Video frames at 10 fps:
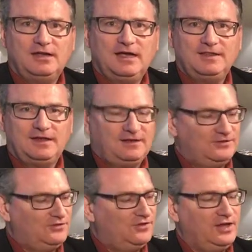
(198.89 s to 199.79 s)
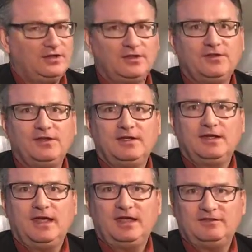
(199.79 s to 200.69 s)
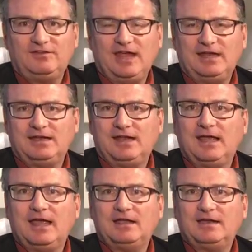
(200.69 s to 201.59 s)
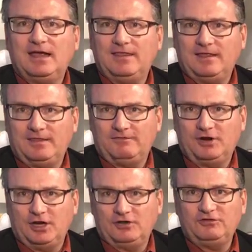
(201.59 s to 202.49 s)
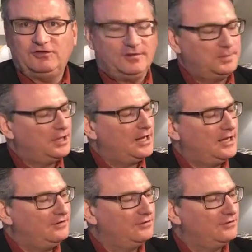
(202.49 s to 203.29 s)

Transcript: and then it's sealed and sanded again, and then the varnish is applied.